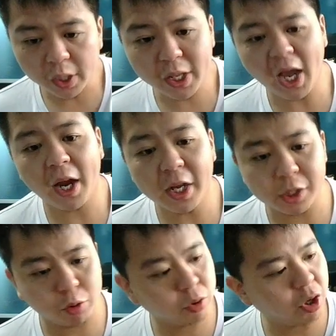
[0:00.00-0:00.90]
yeah, that's
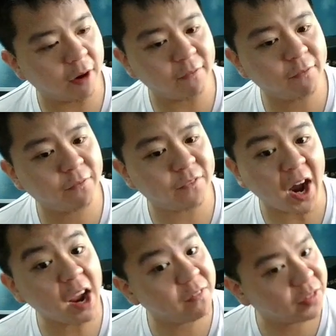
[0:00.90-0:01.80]
a total of
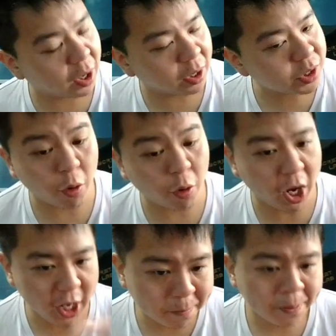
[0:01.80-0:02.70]
5 turns
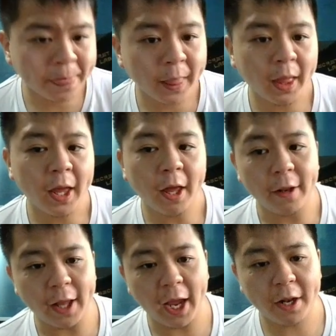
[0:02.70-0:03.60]
already.
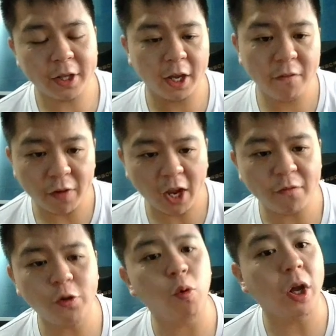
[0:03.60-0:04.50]
Then turn 5,
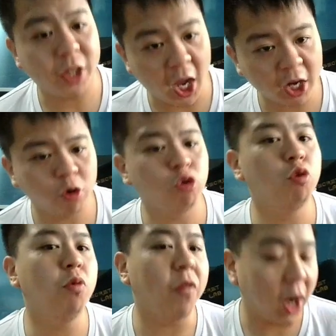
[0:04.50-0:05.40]
you attack, you
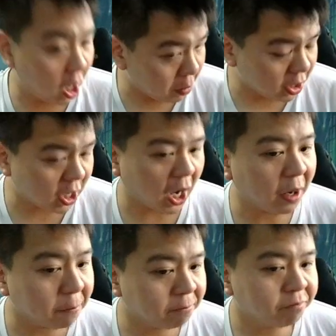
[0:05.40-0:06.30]
remove a Calamity card.
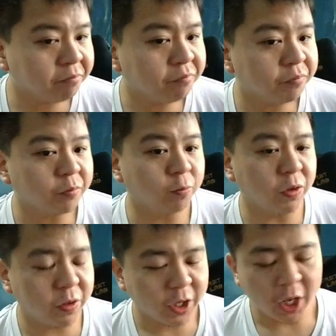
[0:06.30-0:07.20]

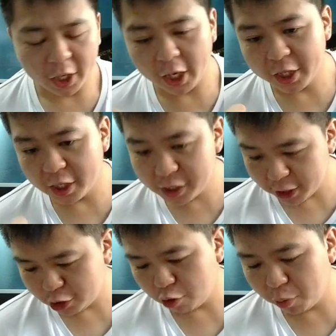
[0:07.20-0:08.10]
Then turn
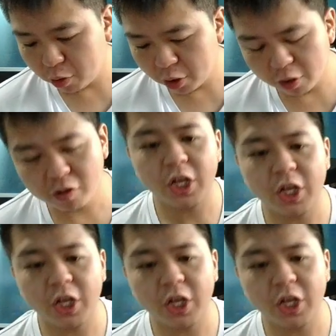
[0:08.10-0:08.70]
6, your opponent goes.